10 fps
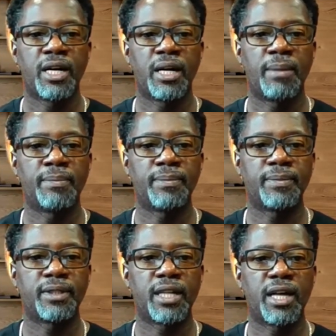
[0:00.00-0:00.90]

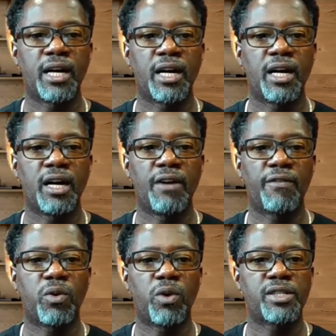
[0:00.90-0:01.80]

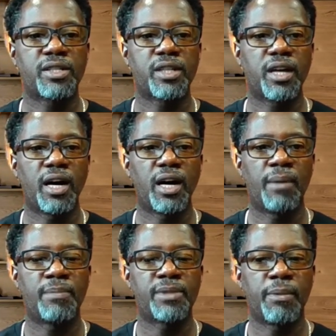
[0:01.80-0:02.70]
Of course,
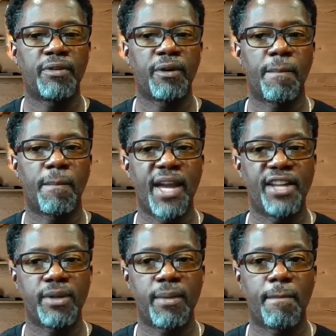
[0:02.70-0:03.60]
some of the
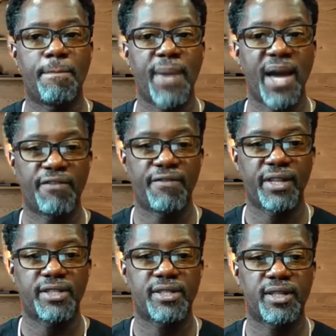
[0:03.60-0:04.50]
major
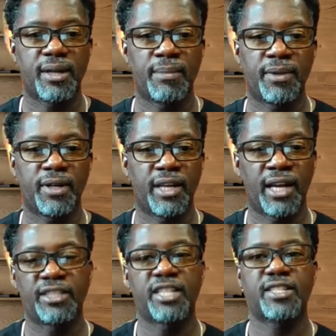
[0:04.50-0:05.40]
benefits, and
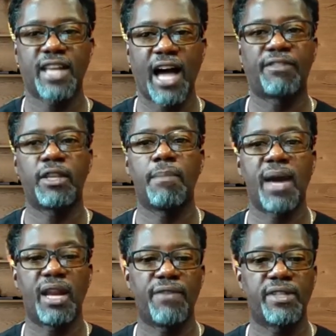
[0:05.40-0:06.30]
I'll just, after the
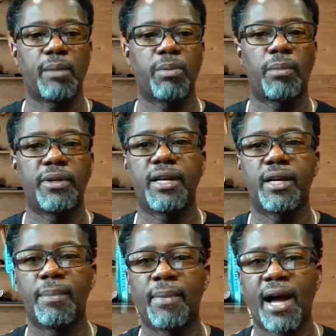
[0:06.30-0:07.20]
benefits, I'll
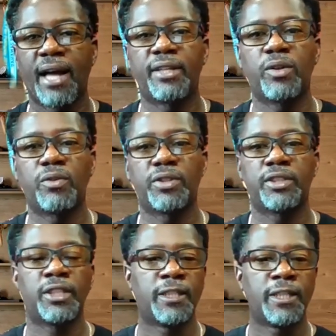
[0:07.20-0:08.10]
probably hand it
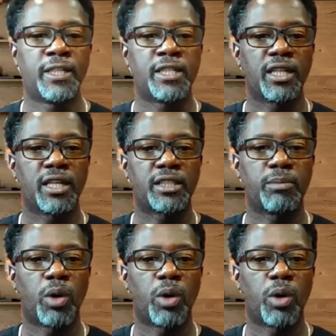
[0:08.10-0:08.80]
over to